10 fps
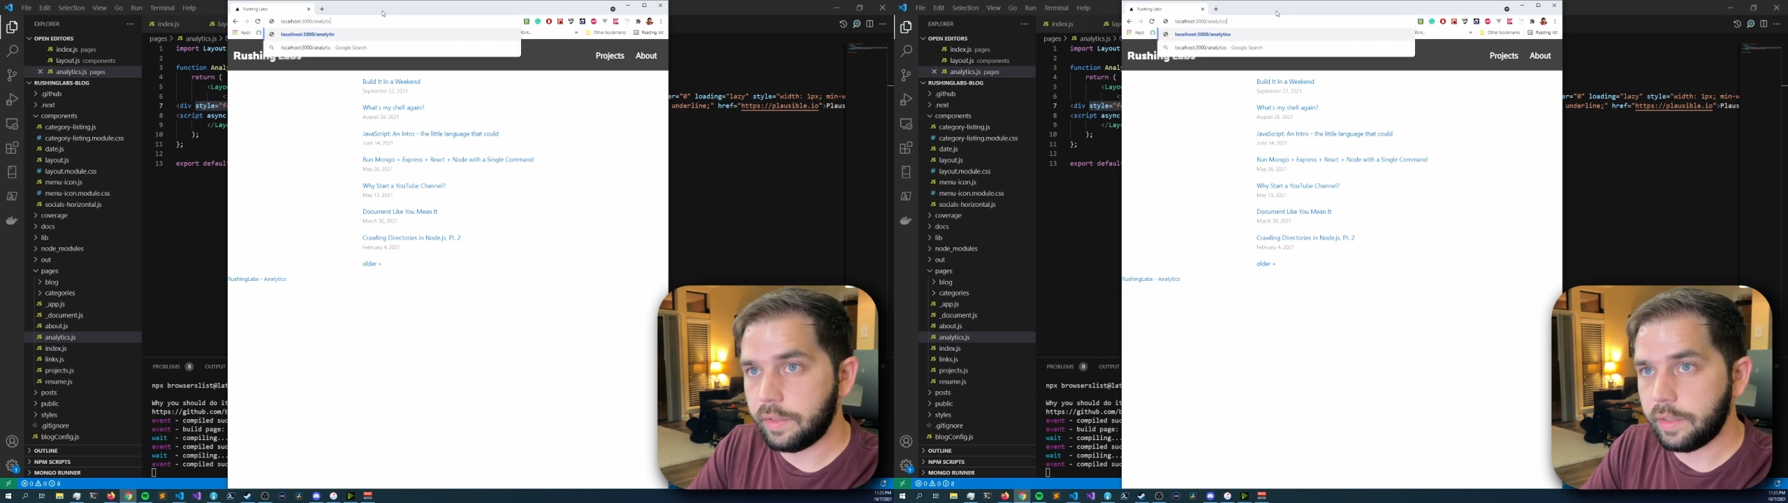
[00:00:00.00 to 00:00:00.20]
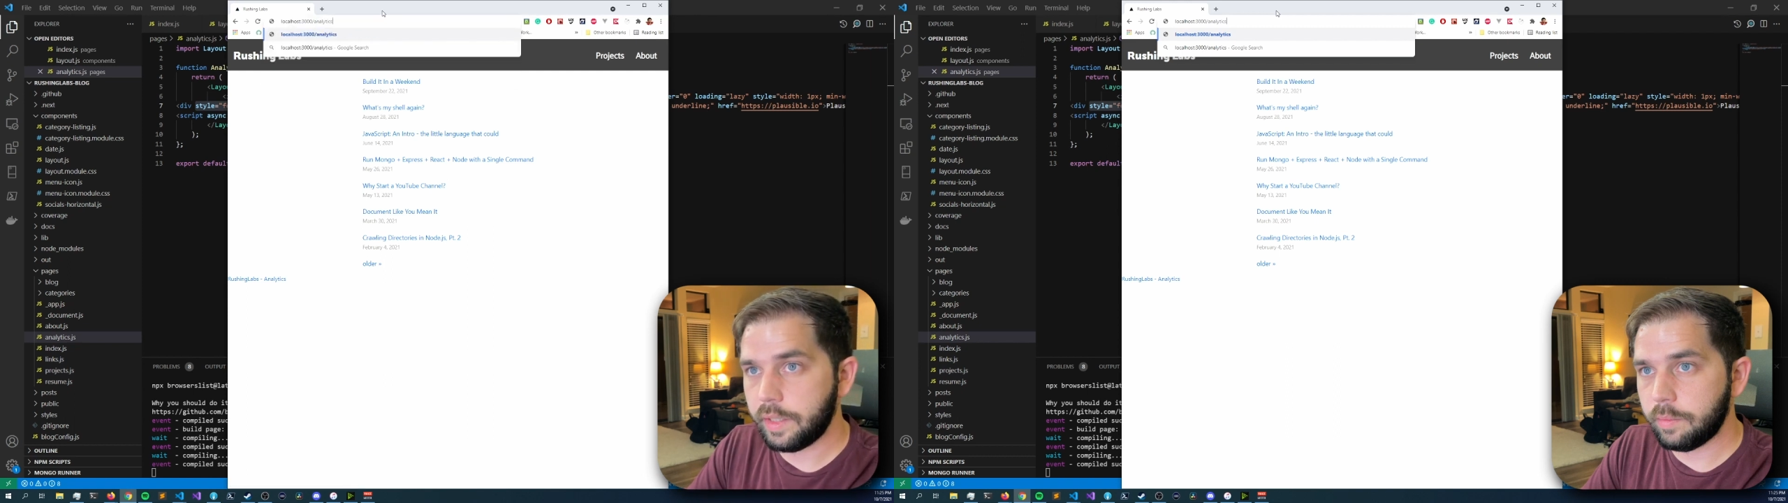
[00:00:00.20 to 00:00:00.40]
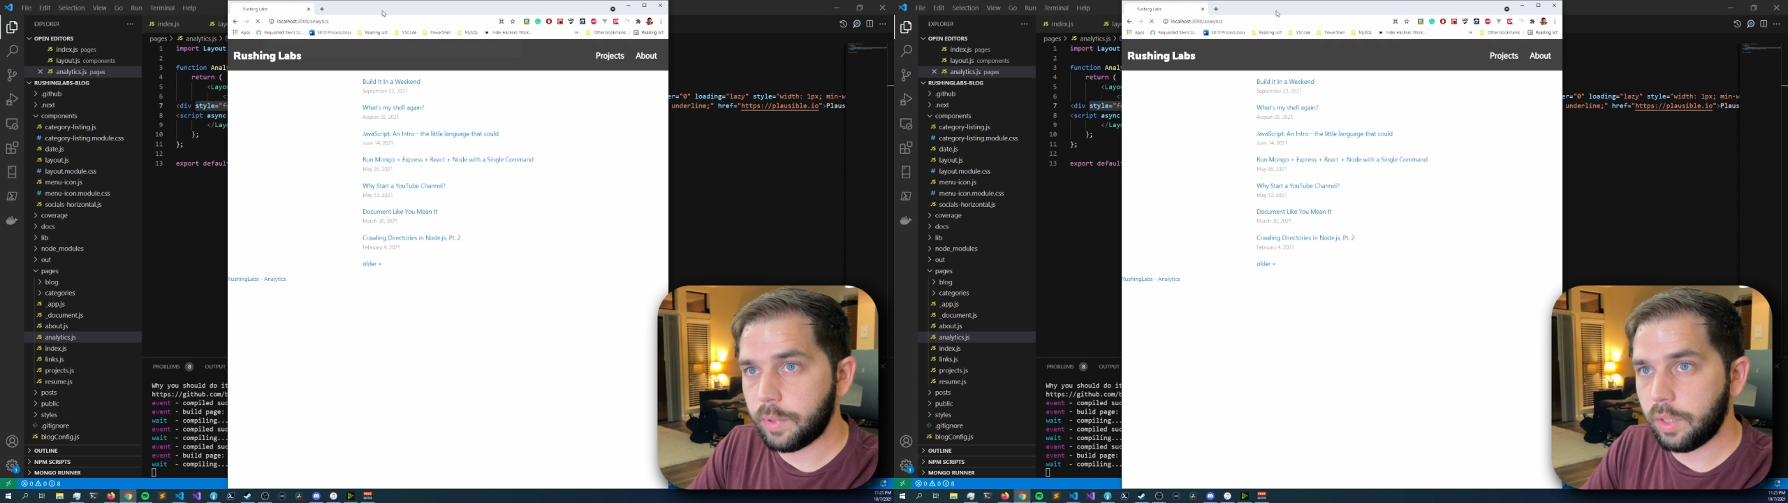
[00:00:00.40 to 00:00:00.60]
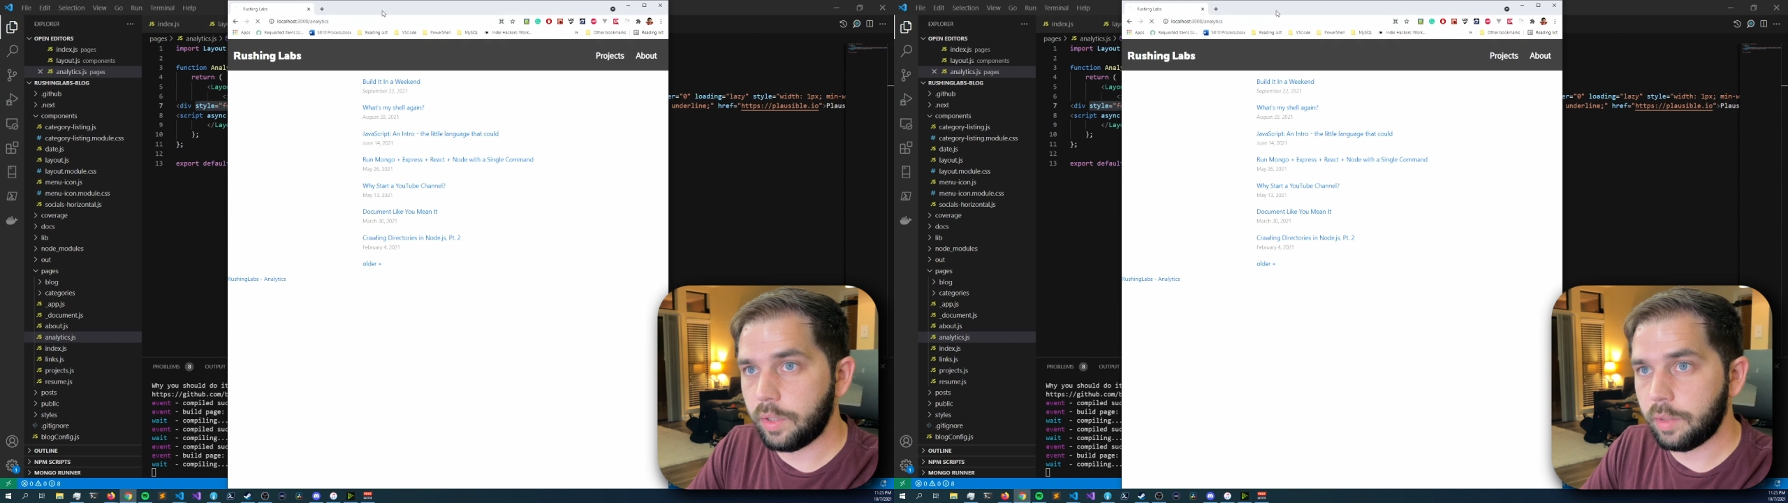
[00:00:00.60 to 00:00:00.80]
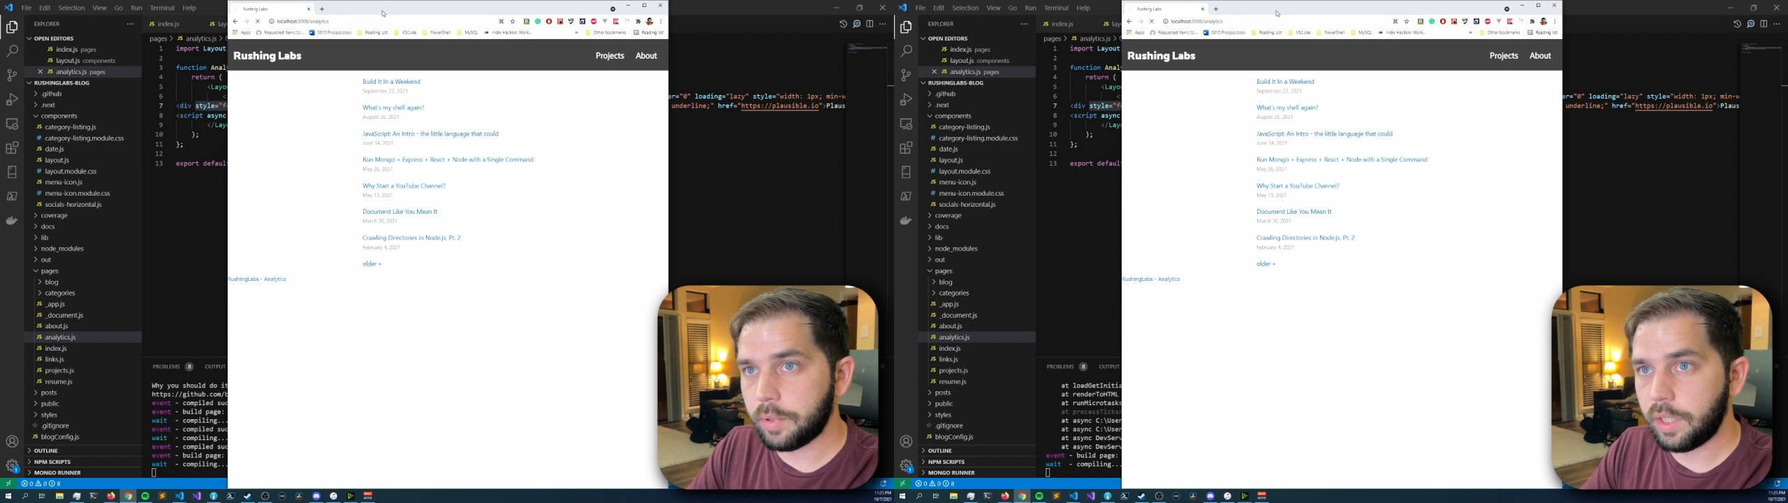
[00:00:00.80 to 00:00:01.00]
didn't blow
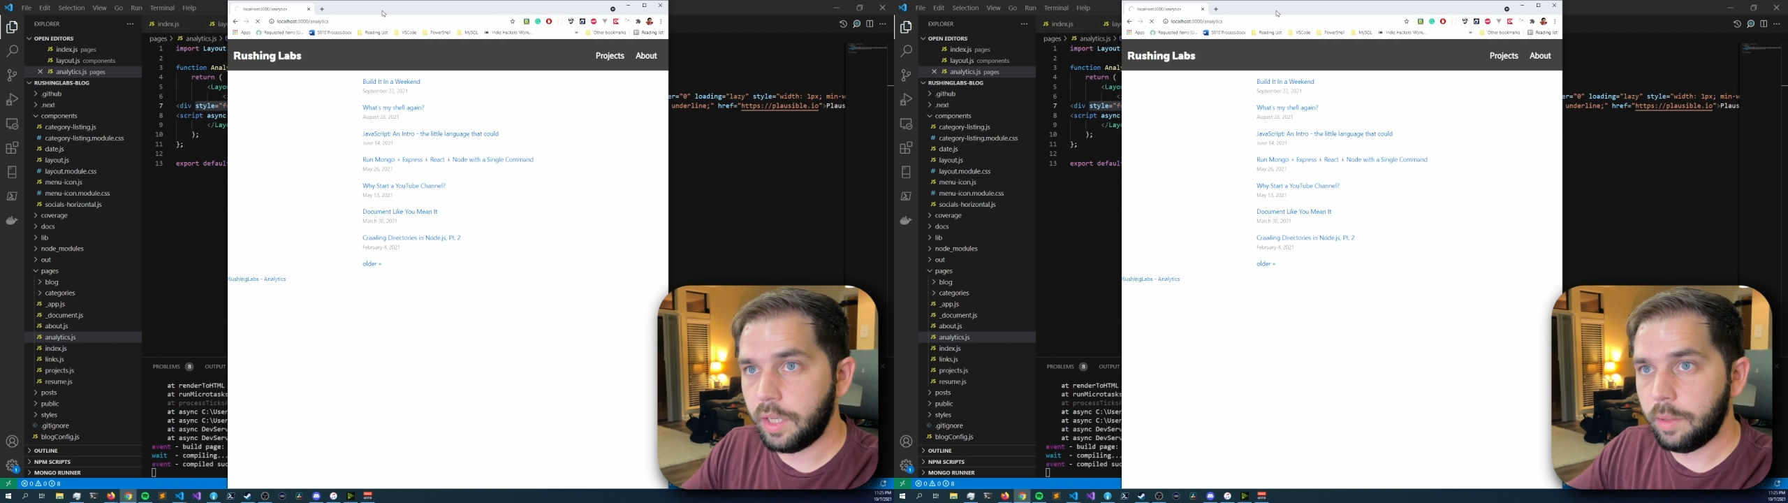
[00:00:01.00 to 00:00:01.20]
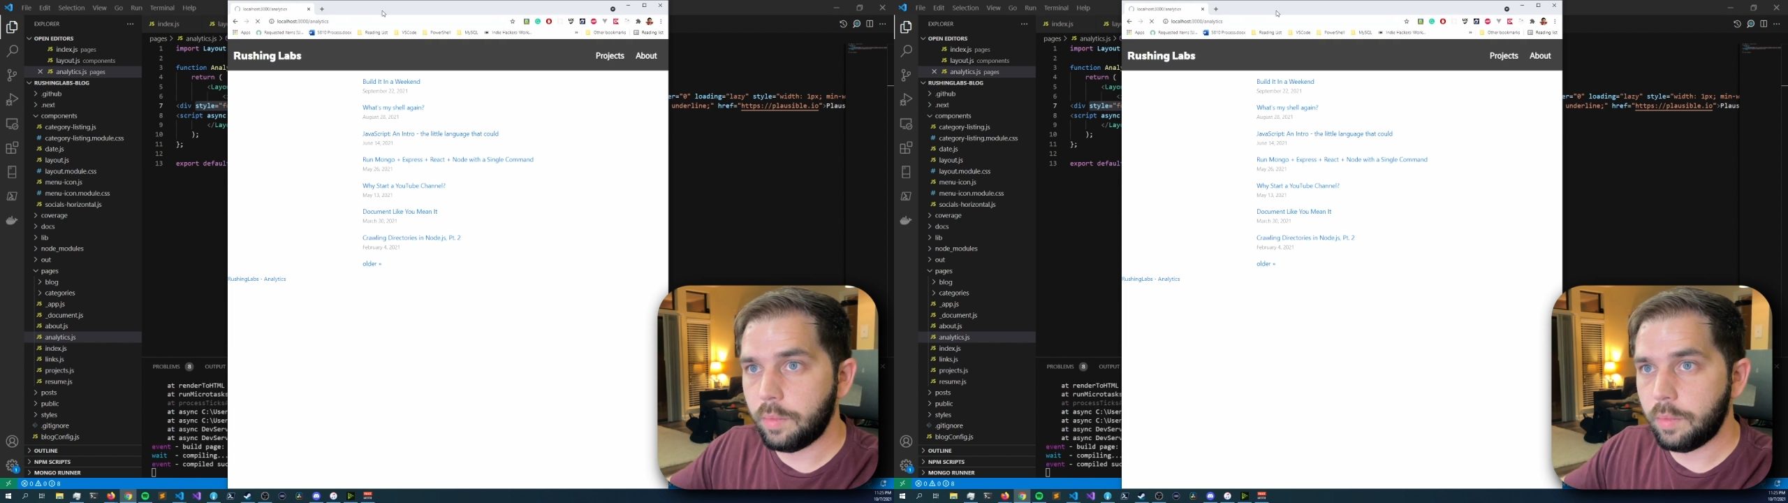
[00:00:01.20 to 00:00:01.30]
up, but